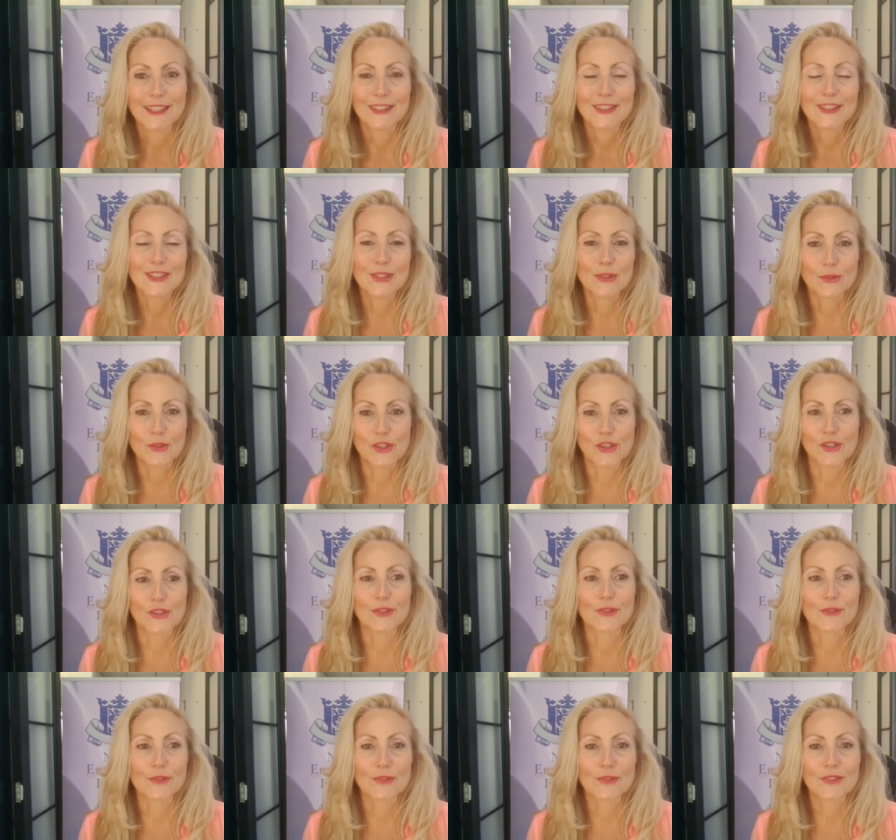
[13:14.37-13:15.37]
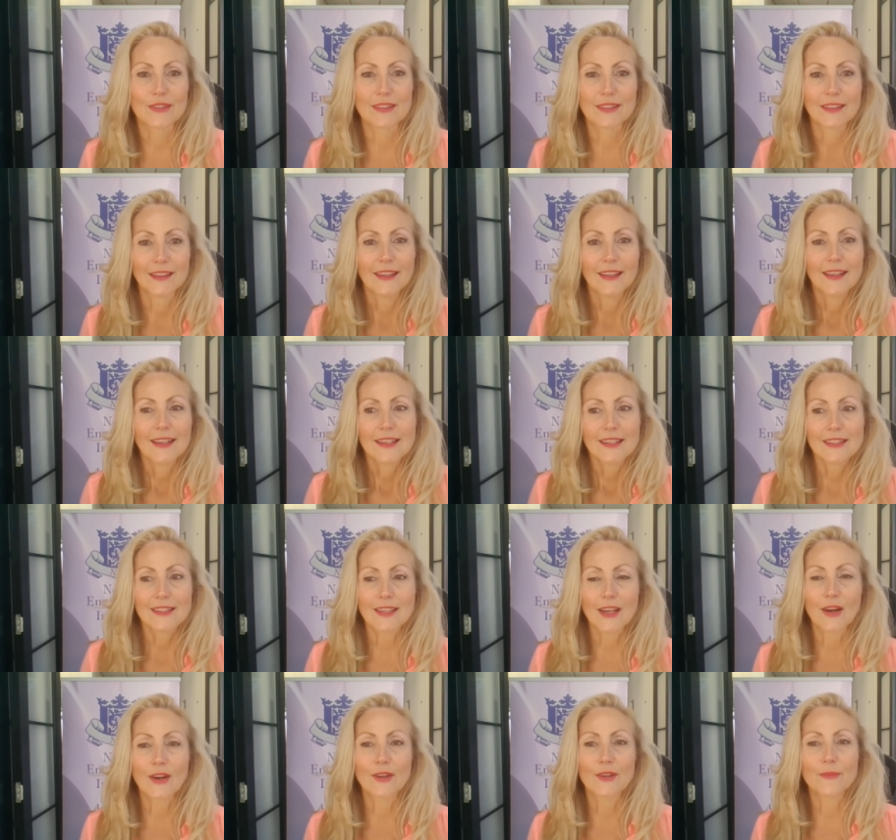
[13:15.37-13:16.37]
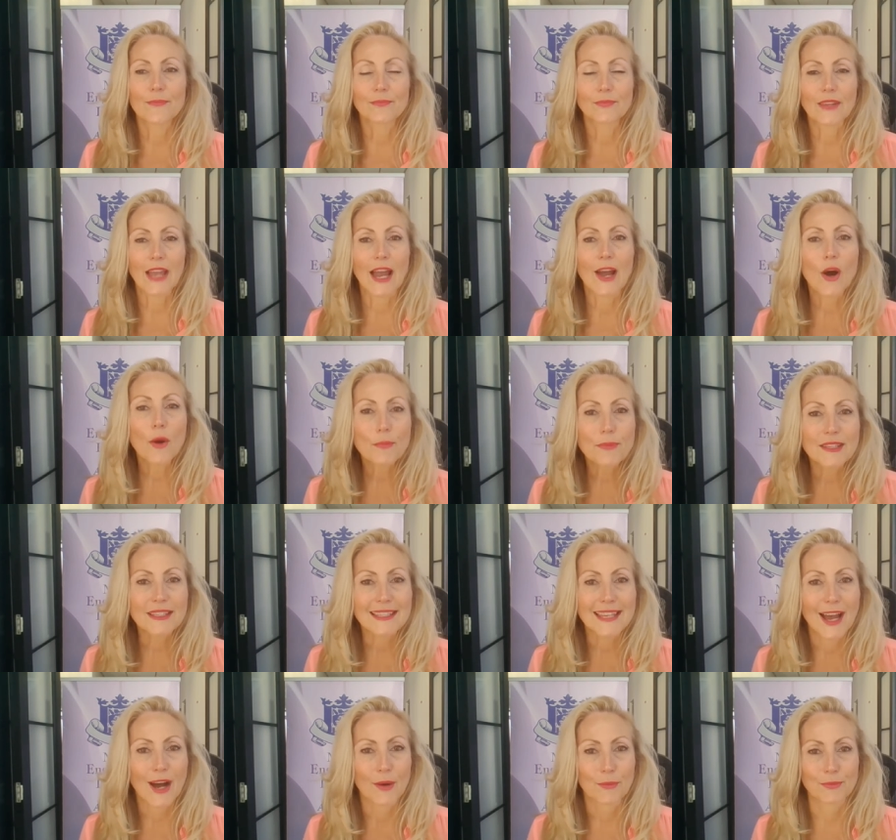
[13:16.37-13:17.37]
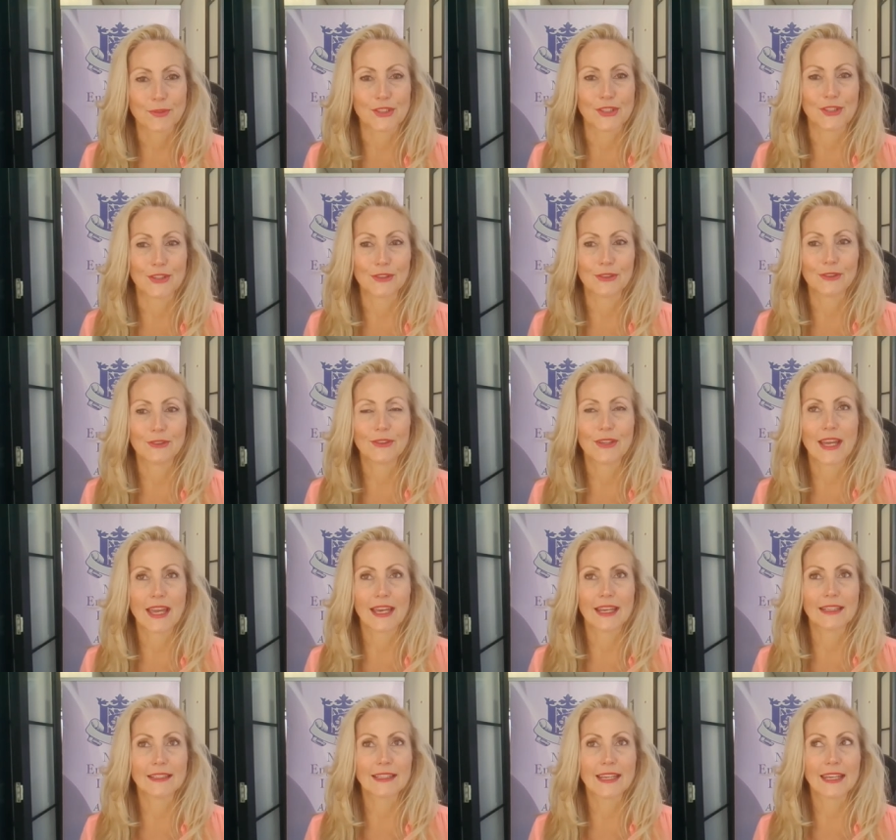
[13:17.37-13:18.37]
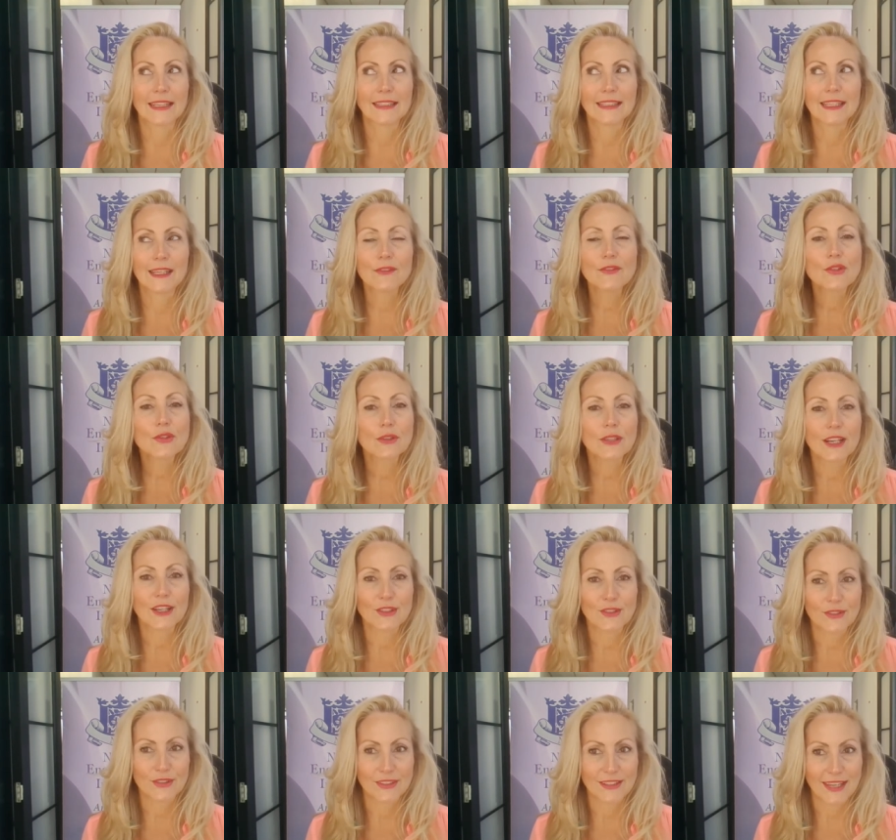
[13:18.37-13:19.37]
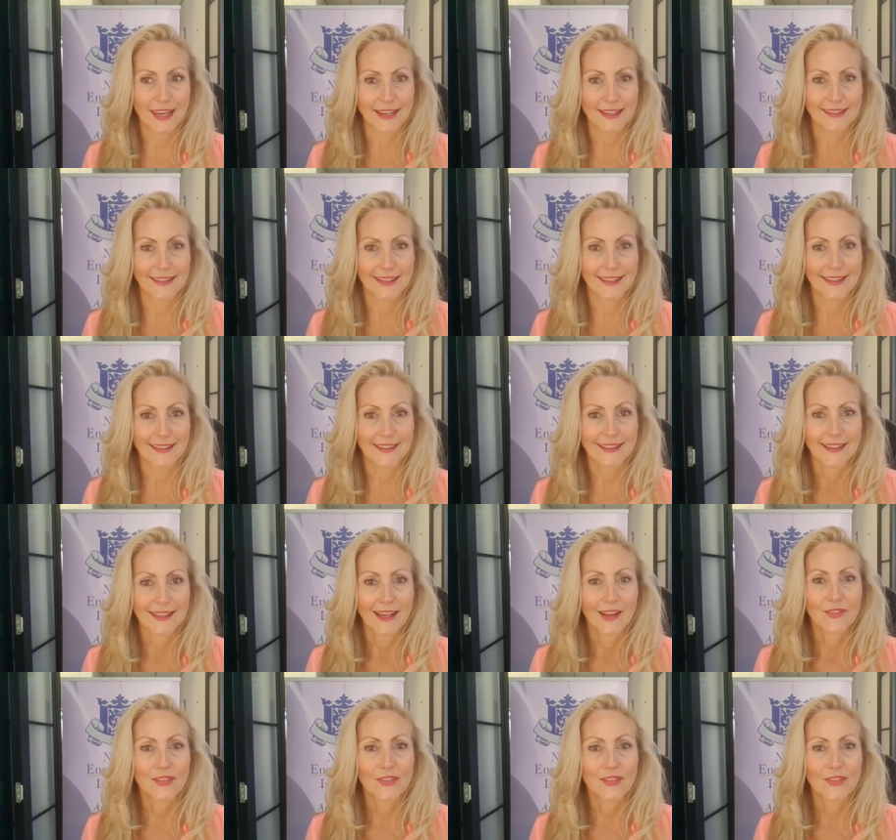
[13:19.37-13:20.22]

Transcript: you choose. So I hope this helps you and gives you an understanding